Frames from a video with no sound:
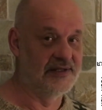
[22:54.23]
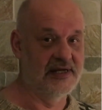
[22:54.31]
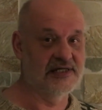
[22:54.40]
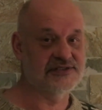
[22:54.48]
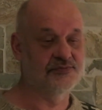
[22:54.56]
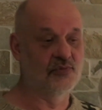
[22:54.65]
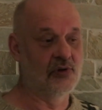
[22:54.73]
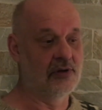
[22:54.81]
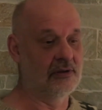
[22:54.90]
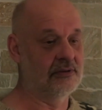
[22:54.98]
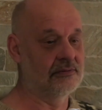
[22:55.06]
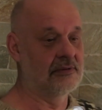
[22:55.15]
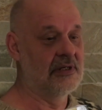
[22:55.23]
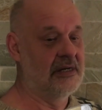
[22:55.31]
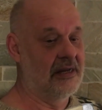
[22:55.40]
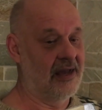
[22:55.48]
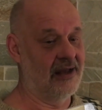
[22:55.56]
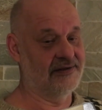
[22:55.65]
They are small,
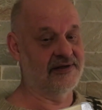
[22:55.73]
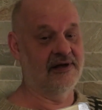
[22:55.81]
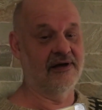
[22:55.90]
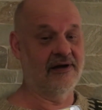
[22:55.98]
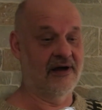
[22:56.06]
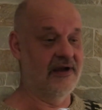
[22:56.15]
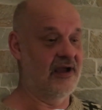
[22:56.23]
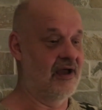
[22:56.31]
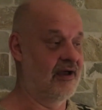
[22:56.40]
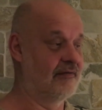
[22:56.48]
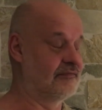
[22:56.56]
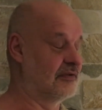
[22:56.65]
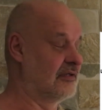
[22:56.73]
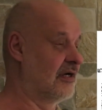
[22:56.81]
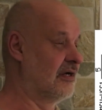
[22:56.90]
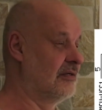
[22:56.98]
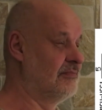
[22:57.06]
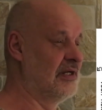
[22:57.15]
and
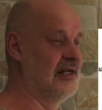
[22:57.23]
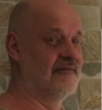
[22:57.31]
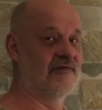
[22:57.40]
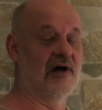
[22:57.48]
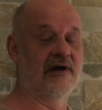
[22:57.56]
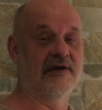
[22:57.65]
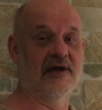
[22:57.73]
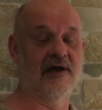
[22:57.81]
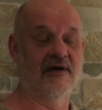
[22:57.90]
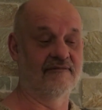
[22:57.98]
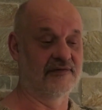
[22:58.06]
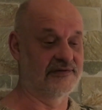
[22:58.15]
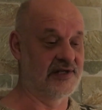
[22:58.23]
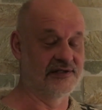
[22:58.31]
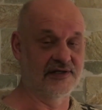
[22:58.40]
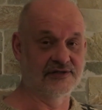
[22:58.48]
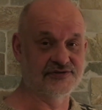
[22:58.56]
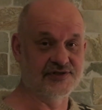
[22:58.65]
I believe I have
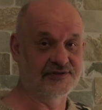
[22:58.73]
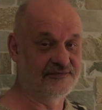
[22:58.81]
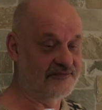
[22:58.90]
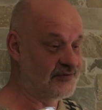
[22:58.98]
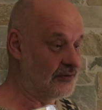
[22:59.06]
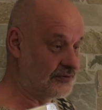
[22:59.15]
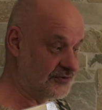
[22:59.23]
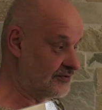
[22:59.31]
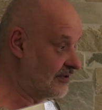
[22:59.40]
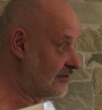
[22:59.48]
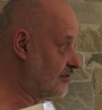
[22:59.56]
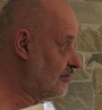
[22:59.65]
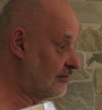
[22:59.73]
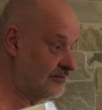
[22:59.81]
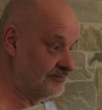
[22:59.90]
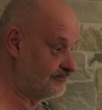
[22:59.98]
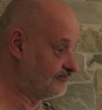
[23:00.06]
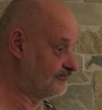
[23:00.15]
10,000 of those,
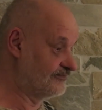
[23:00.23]
so